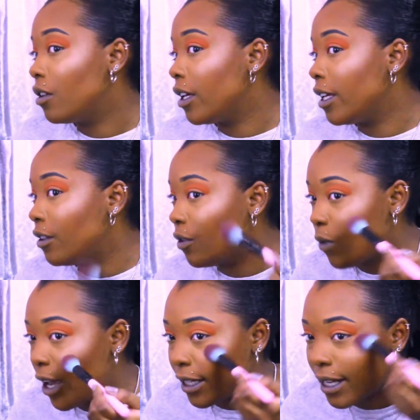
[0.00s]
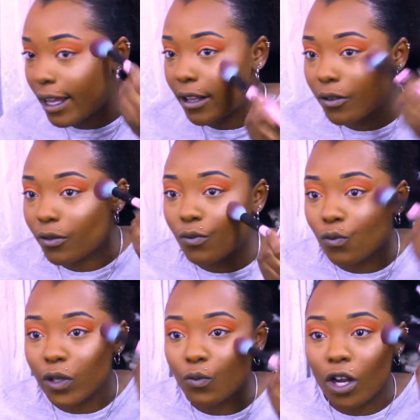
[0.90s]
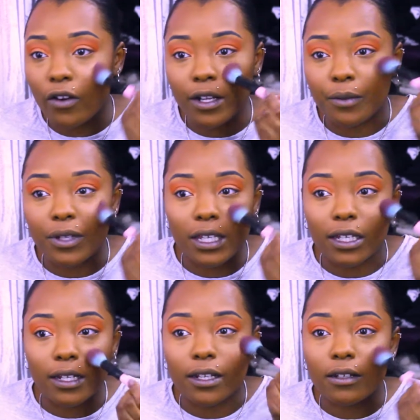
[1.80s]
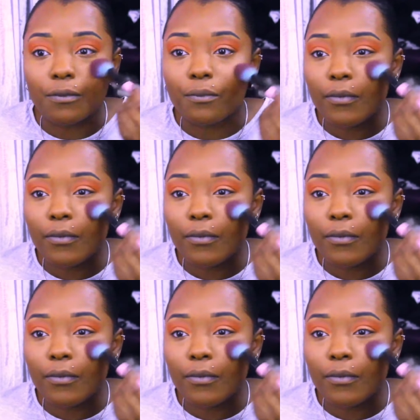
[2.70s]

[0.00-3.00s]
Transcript: in the way that we were at the beginning.